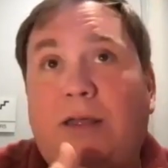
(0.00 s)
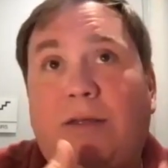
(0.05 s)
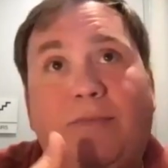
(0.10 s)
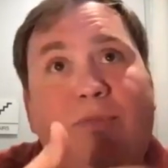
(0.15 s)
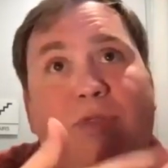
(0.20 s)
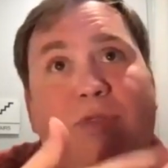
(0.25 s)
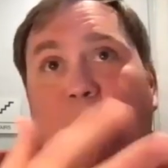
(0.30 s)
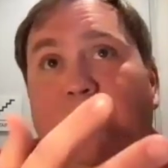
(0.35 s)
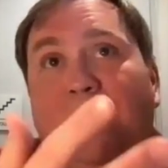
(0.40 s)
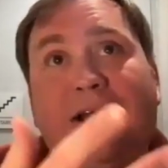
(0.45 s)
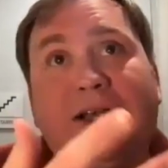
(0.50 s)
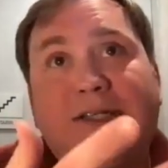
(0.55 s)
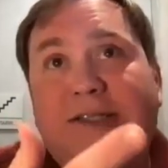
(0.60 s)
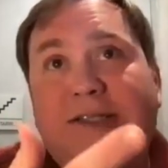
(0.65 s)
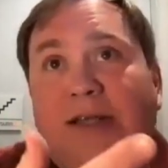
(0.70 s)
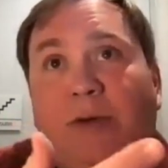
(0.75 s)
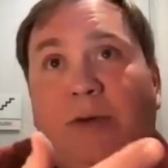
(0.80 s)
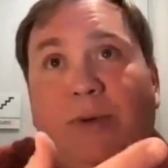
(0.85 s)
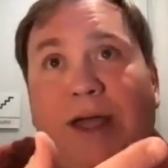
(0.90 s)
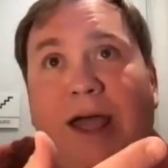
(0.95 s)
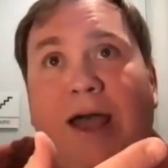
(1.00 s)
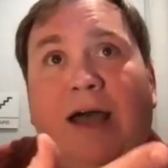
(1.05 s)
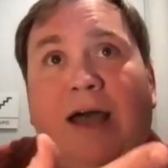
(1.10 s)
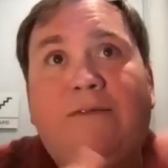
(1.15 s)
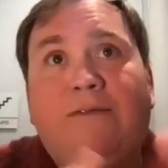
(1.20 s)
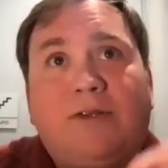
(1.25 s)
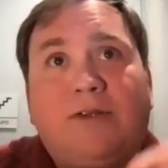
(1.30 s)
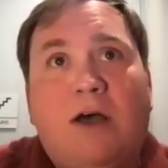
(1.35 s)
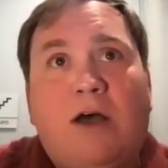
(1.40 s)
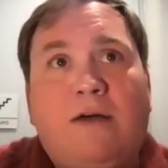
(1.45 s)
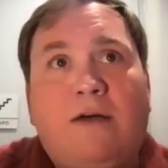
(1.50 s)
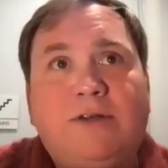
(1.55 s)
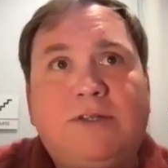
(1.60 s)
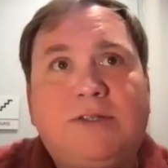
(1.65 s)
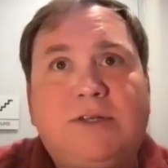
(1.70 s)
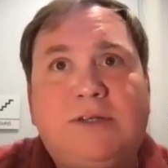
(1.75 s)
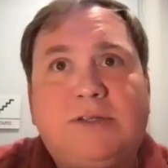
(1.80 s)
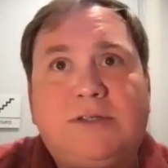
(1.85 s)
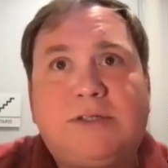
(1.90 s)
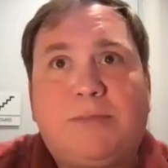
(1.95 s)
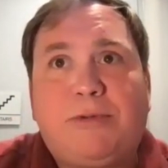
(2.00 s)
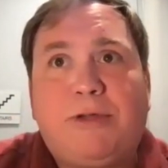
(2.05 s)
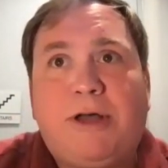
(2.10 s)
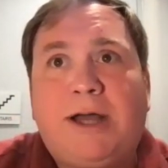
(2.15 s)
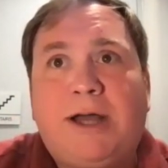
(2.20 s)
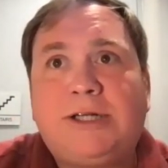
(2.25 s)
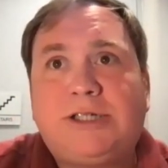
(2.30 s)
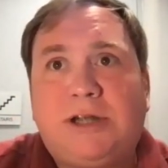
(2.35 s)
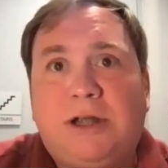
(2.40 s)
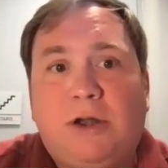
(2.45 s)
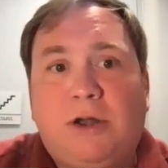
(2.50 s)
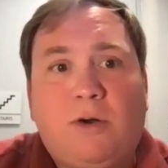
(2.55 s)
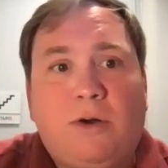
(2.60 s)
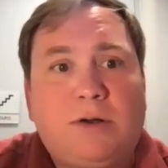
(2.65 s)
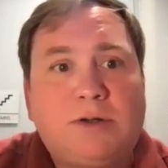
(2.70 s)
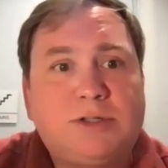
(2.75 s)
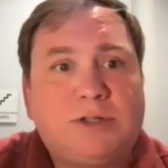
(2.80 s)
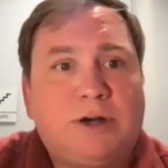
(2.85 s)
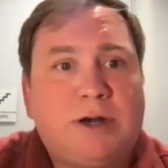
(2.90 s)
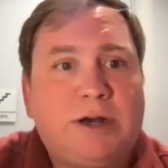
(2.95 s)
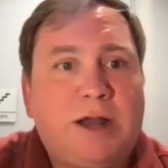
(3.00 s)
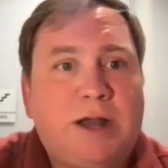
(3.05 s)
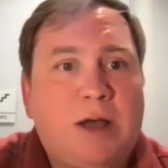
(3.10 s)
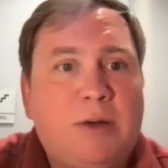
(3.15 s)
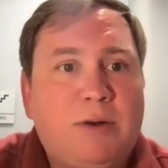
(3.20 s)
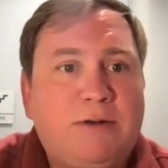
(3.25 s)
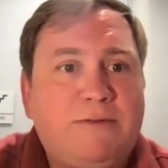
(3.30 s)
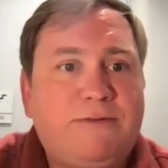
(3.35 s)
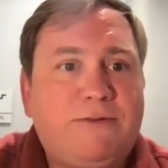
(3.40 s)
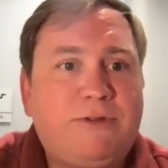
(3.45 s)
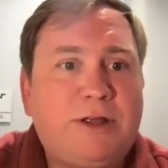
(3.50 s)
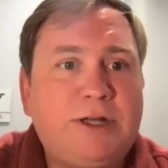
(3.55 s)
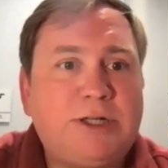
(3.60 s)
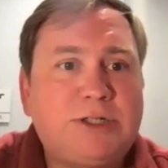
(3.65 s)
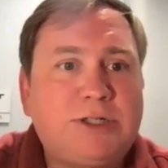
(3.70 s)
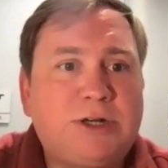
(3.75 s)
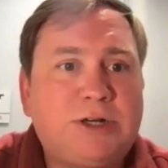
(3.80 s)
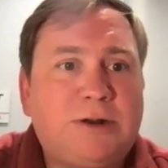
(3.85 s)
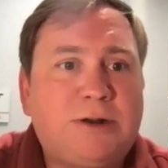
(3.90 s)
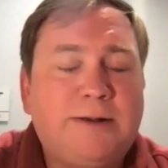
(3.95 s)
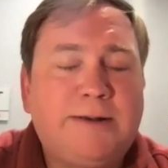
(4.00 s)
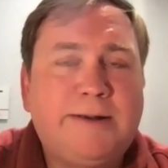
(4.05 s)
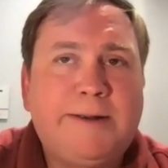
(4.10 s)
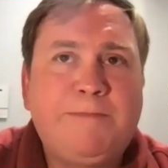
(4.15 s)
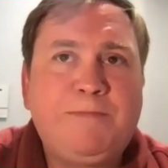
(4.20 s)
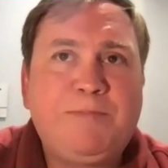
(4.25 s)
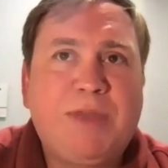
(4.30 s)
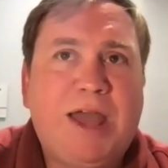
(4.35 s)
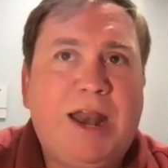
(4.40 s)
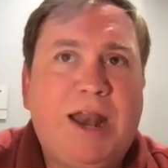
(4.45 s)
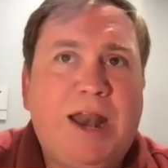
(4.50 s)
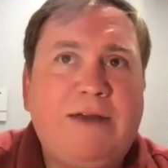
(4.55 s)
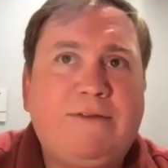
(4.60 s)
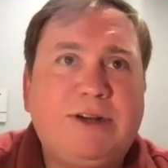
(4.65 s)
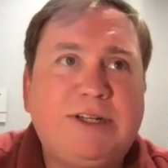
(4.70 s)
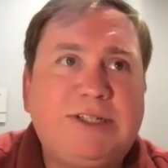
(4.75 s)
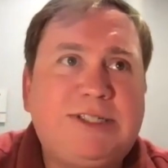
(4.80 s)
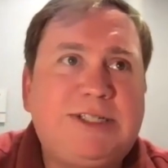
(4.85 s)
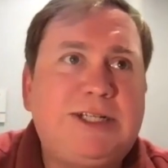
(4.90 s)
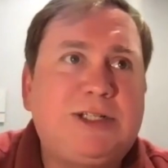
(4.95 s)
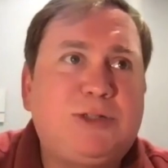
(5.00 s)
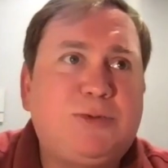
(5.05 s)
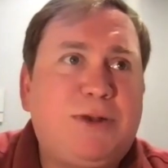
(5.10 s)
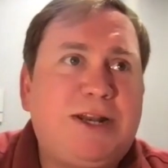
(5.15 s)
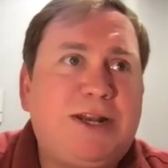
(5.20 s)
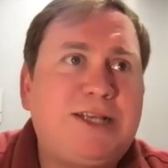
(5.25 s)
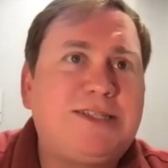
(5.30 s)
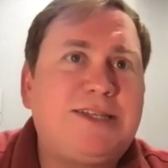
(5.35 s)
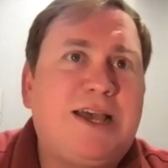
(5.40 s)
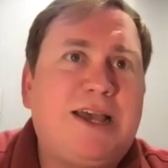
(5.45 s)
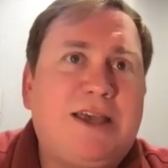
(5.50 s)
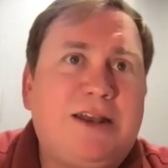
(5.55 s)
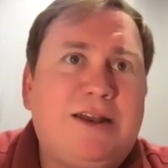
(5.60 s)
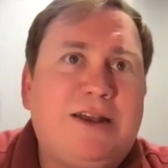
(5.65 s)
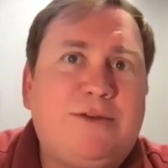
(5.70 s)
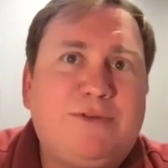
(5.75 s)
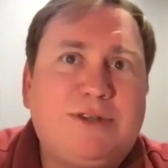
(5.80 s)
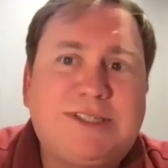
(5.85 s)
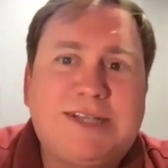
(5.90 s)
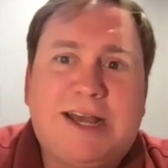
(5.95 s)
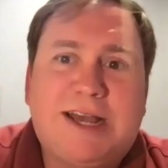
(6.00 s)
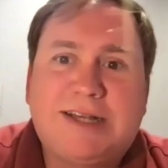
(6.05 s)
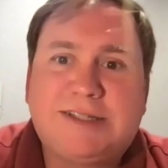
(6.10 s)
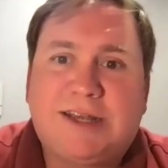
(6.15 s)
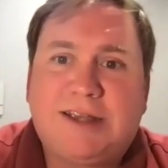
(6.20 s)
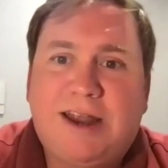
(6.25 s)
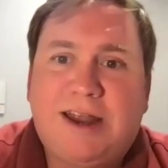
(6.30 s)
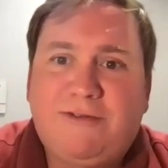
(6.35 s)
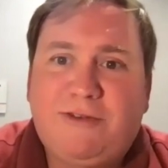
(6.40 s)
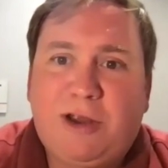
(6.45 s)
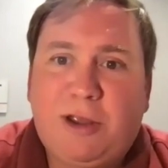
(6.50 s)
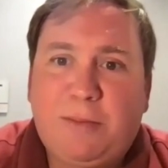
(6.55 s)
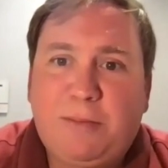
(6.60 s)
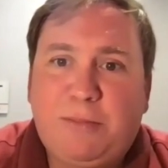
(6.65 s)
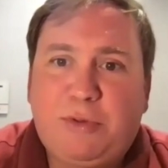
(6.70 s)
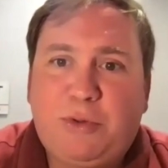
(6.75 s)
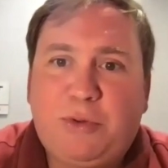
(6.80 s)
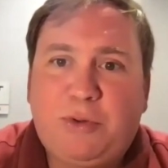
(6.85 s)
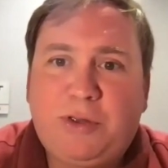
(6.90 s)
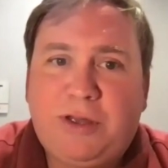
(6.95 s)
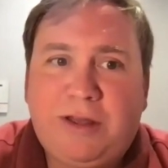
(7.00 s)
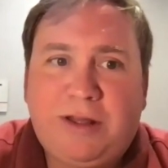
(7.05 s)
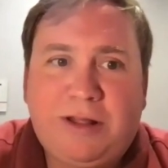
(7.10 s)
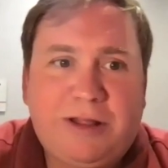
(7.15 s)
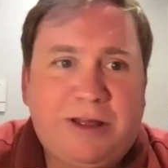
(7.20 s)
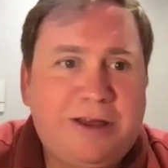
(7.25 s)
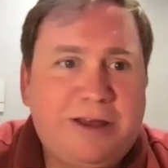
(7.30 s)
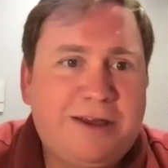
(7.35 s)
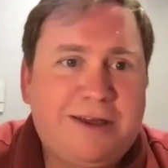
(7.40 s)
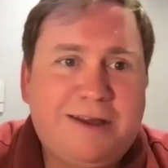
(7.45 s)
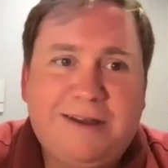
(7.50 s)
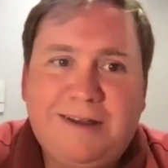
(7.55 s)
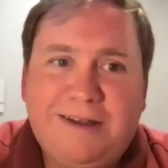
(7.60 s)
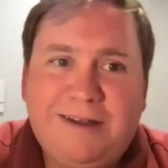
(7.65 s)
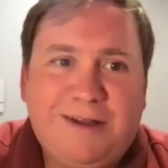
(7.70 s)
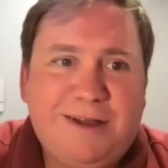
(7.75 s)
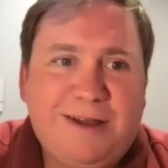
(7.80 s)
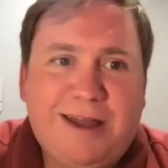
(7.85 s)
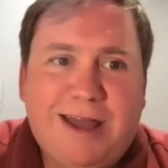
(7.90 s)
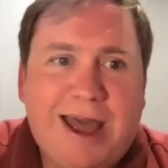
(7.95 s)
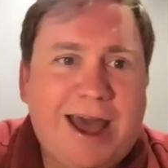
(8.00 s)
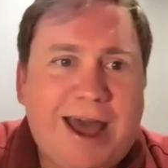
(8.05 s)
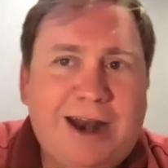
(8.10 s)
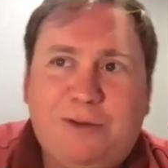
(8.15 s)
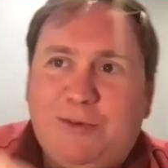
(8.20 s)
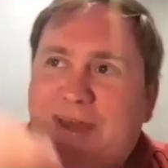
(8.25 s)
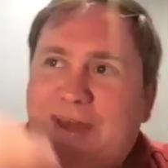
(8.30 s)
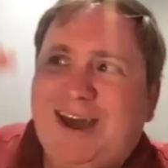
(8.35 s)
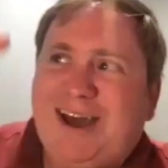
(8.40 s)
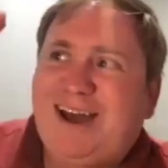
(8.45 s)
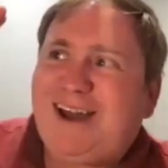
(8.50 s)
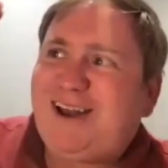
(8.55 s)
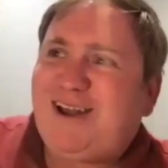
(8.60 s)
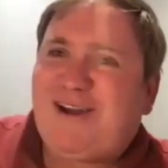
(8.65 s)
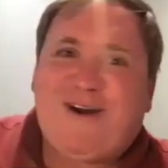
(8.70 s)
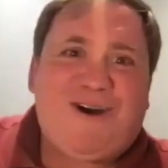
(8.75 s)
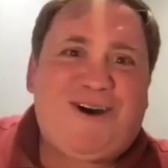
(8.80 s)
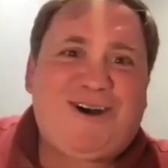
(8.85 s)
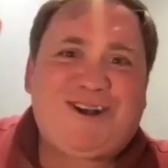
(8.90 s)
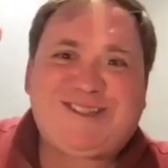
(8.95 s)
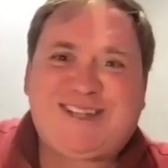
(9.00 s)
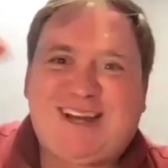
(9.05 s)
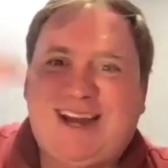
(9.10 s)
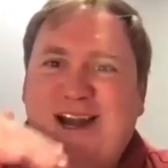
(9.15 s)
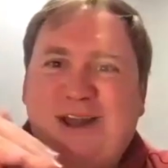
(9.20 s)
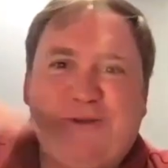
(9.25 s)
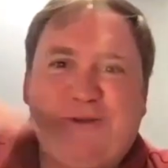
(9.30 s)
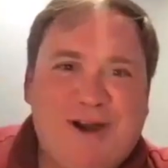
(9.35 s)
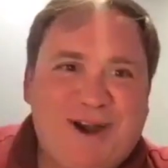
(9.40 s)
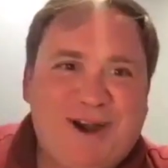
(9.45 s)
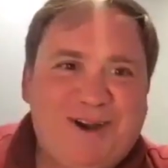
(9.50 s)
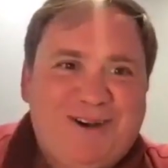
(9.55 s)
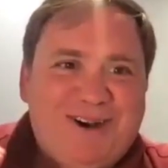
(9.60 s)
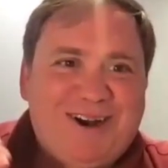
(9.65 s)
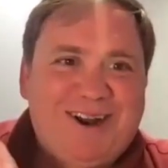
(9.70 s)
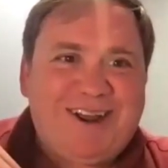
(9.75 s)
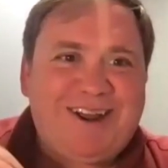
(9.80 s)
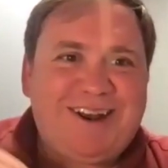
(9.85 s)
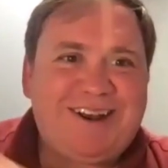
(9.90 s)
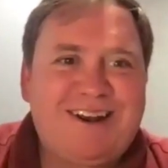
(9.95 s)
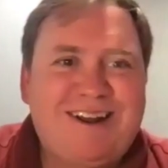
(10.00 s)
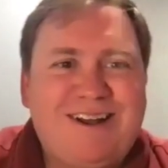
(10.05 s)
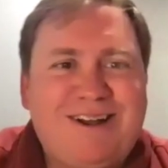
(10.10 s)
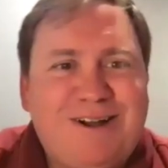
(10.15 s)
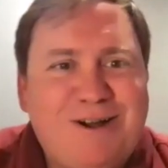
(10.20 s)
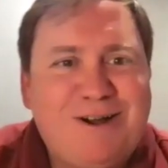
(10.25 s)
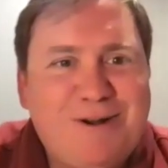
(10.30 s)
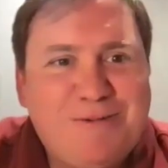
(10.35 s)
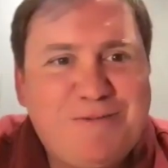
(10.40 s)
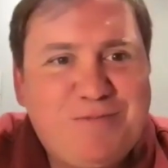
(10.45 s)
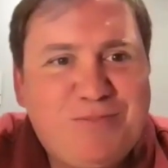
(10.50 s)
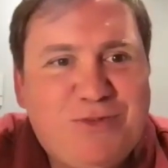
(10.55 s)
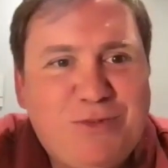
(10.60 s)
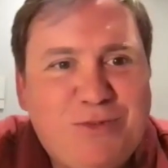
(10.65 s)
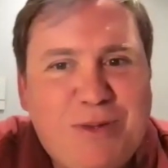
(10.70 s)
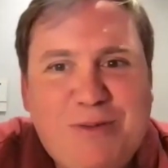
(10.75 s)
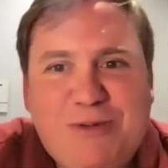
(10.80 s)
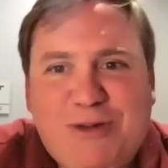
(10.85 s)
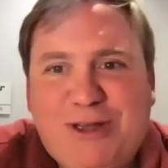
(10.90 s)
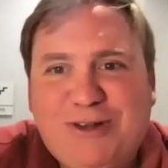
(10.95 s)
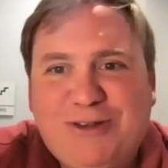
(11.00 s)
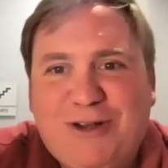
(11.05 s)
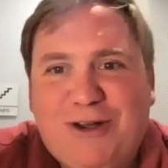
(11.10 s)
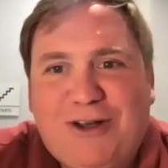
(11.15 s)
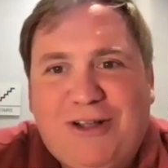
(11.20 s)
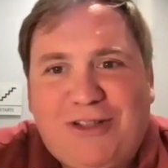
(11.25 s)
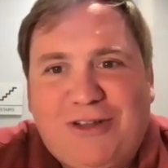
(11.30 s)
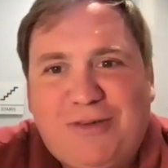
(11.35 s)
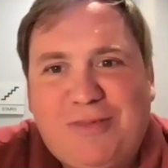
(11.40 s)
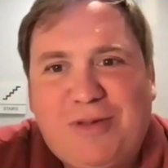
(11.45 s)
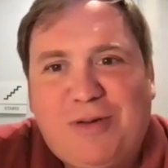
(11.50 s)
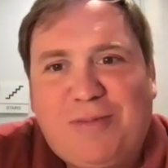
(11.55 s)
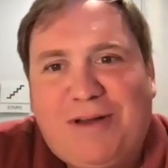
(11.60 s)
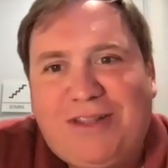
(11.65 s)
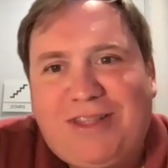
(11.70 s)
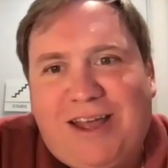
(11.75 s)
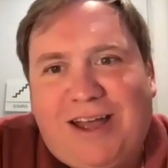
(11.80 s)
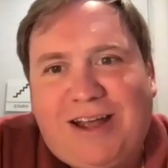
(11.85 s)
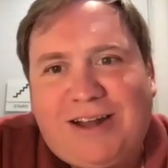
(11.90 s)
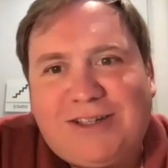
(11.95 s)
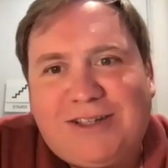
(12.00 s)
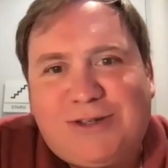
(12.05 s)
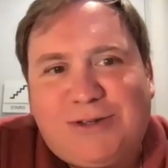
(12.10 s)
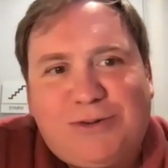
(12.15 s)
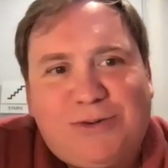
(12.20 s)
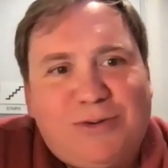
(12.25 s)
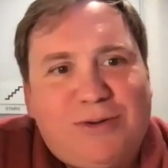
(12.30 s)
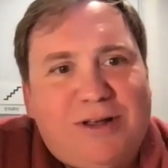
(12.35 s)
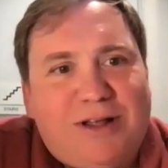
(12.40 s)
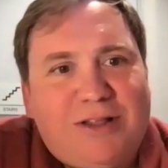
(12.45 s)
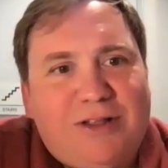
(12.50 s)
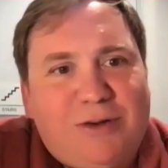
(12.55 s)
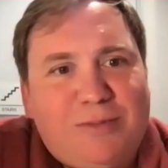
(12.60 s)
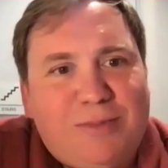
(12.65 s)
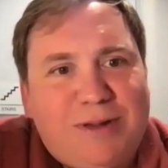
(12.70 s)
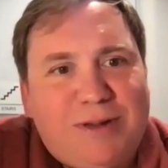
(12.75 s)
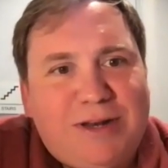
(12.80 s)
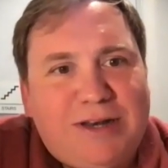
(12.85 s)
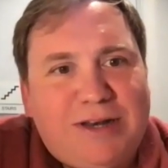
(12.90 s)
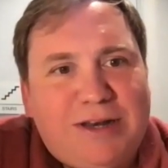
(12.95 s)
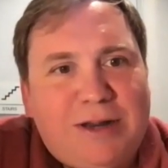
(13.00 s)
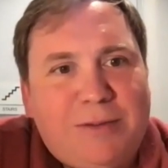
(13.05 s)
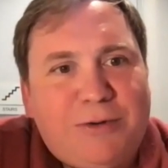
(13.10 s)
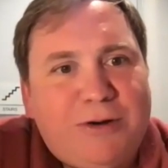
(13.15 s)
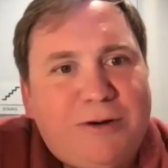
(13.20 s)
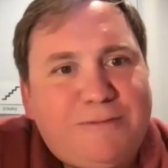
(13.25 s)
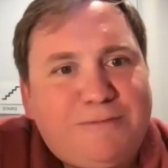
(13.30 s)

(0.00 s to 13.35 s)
the biggest thing we have is obviously is supply chain cost right now and inflation. And every C-suite executive is asking every employee, like, how do we cut cost anywhere, right? So maybe you can talk a little bit about that too, a little bit deeper.